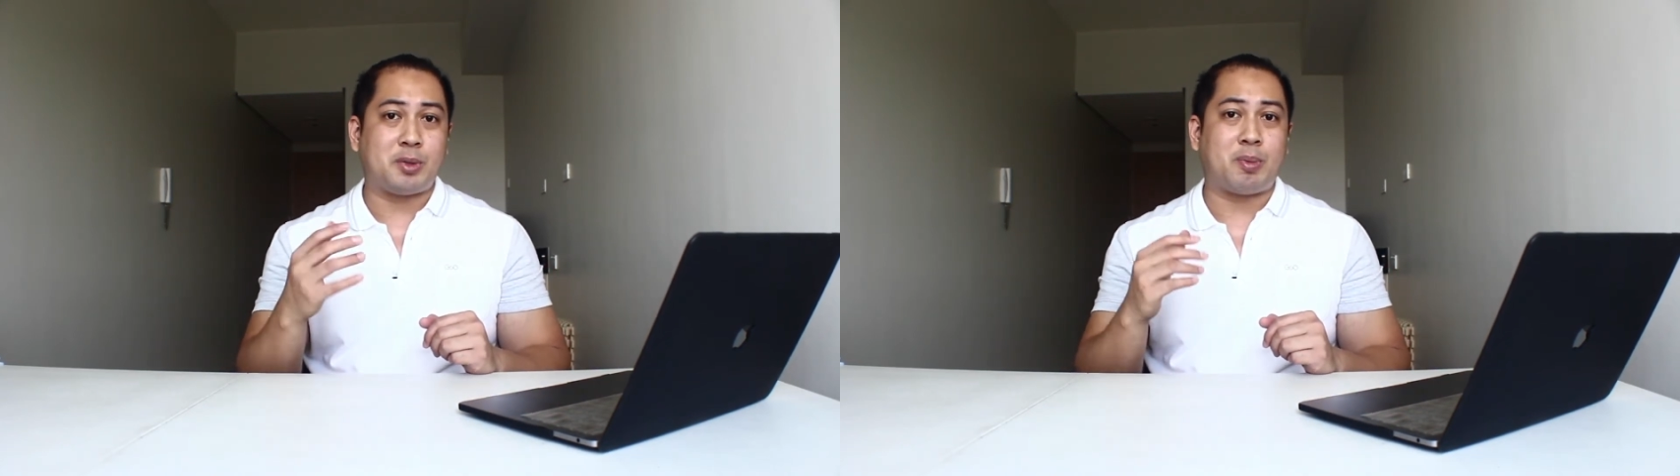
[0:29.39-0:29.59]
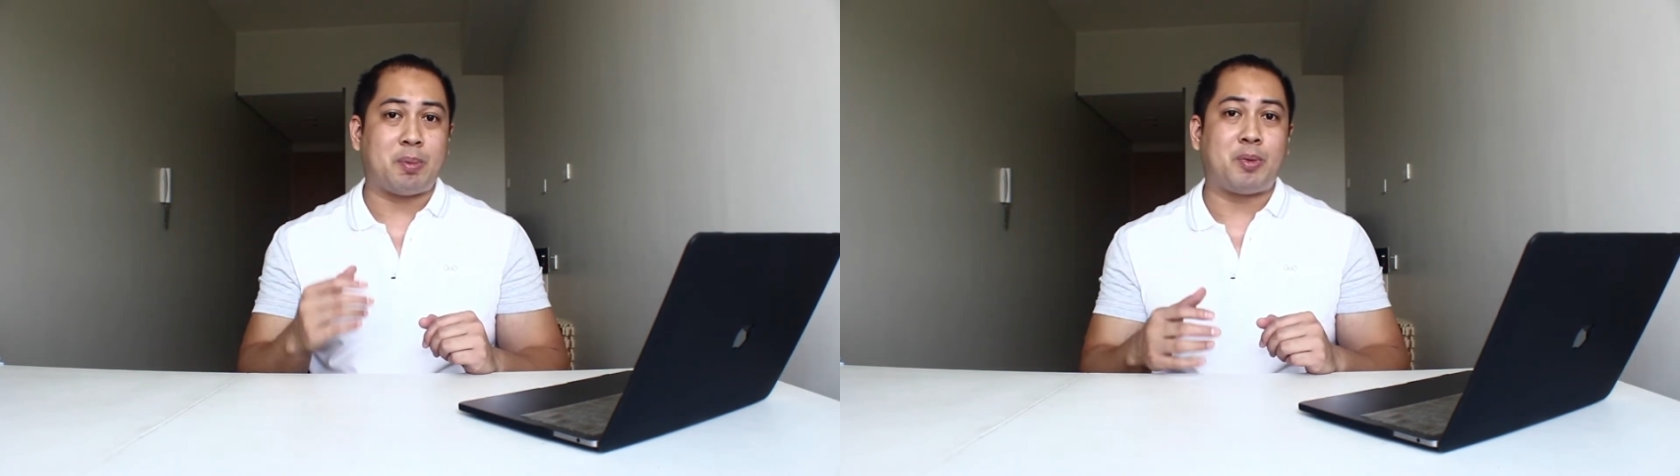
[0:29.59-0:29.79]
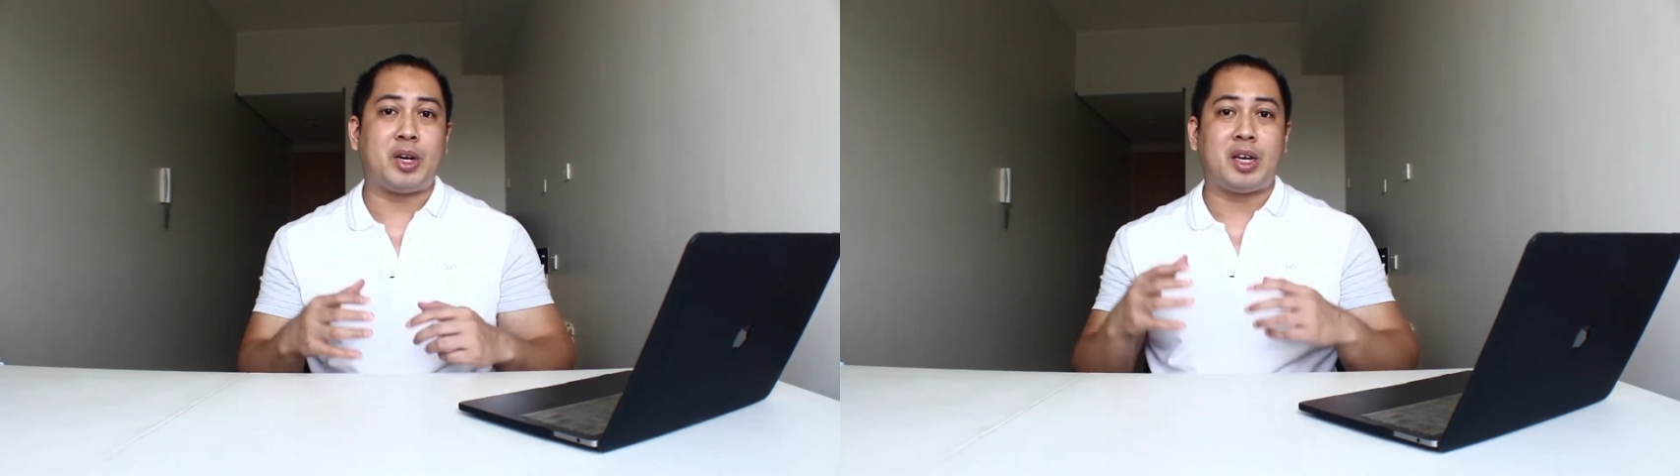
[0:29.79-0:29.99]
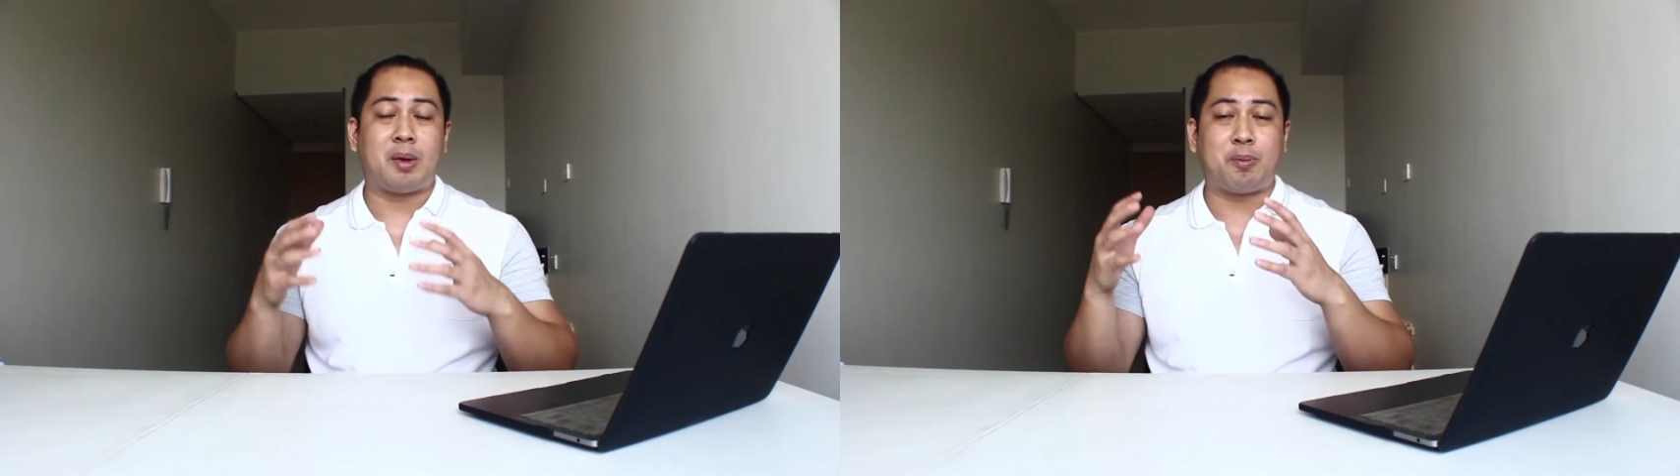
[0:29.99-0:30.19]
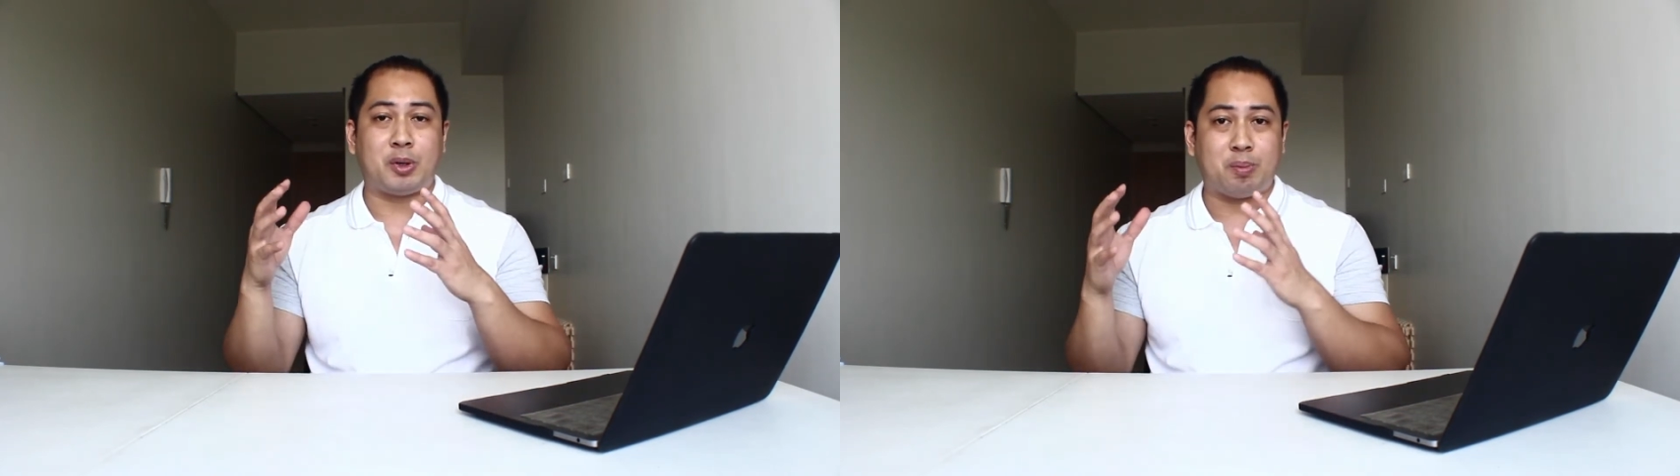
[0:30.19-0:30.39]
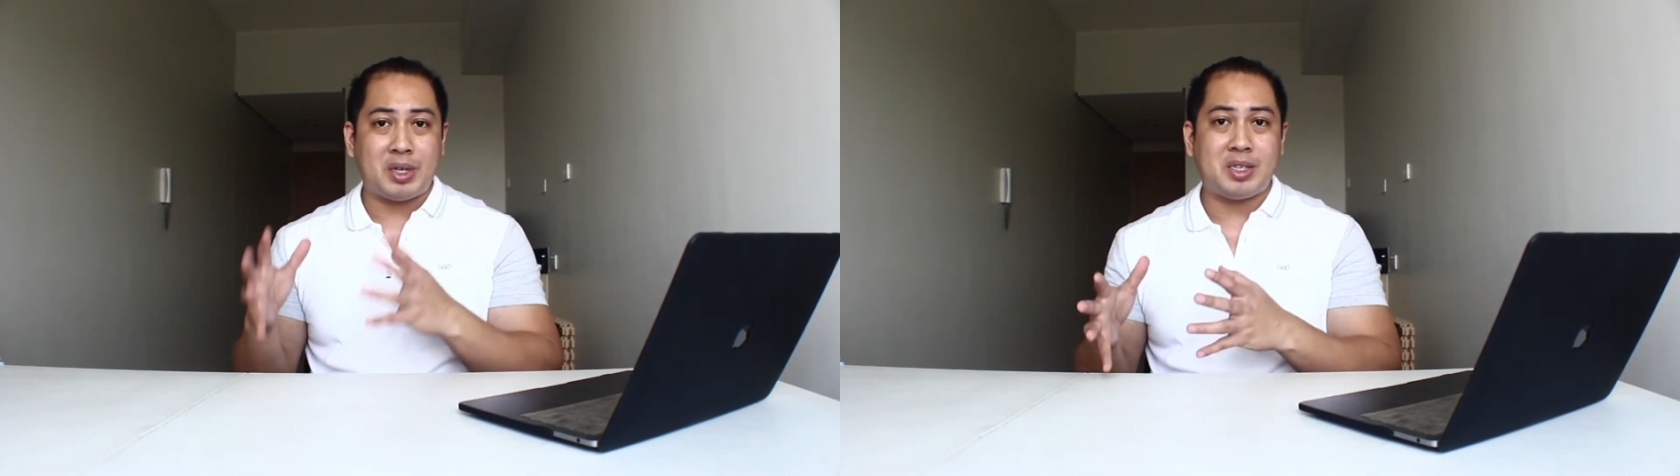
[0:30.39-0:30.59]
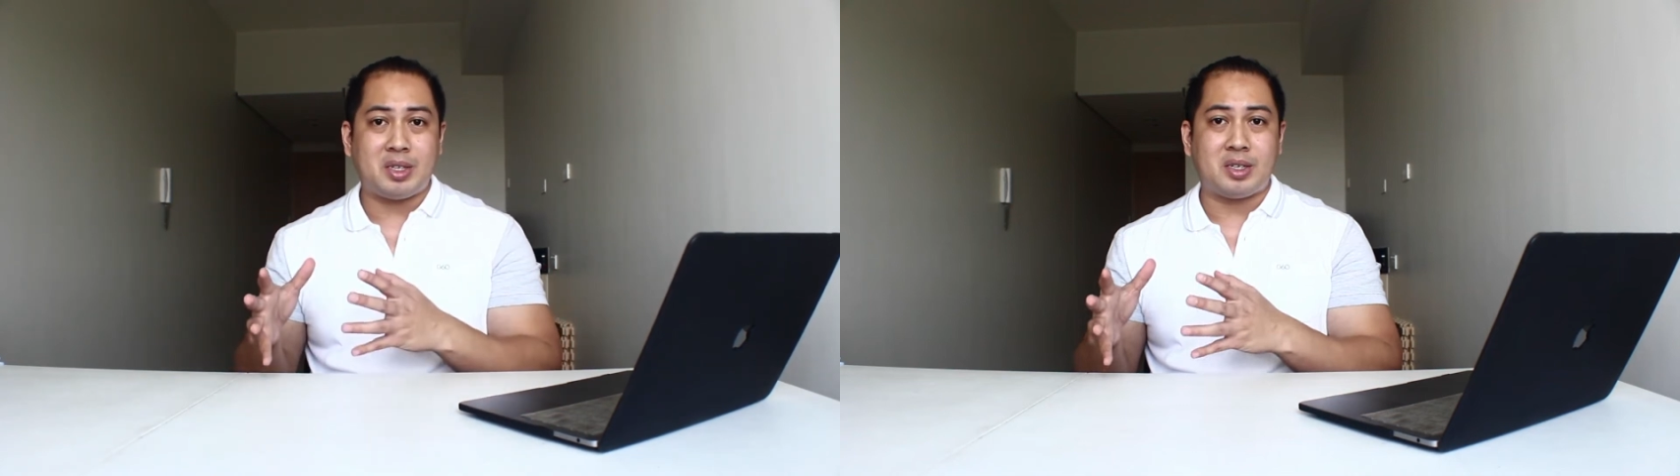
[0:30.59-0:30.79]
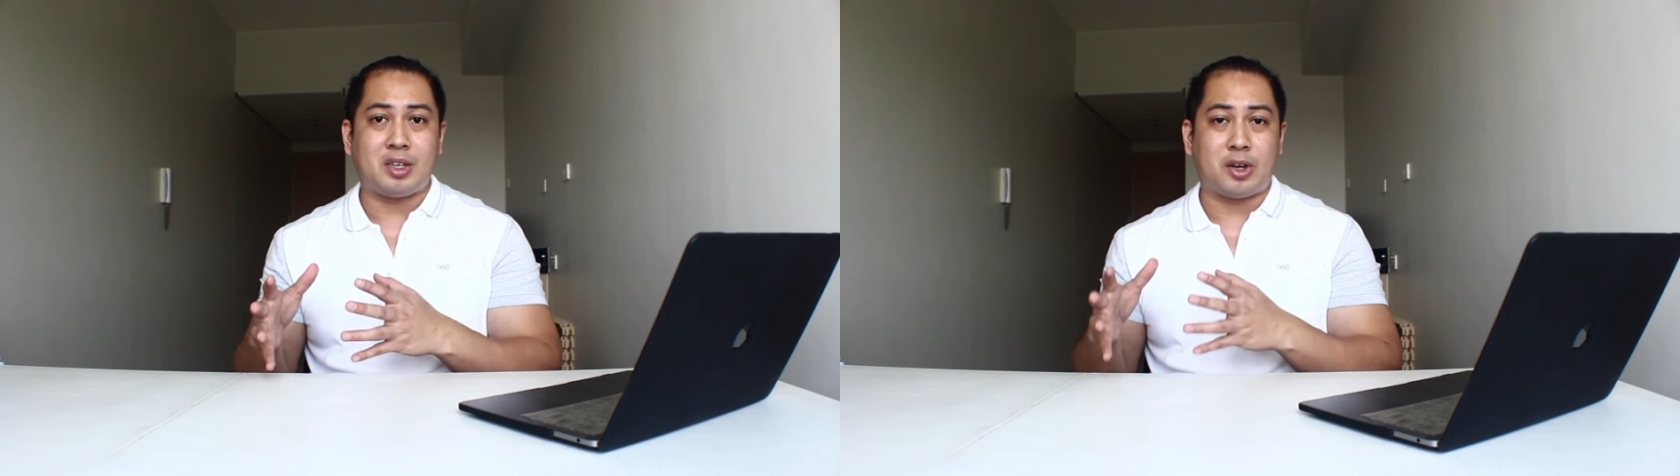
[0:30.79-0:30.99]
by putting up your business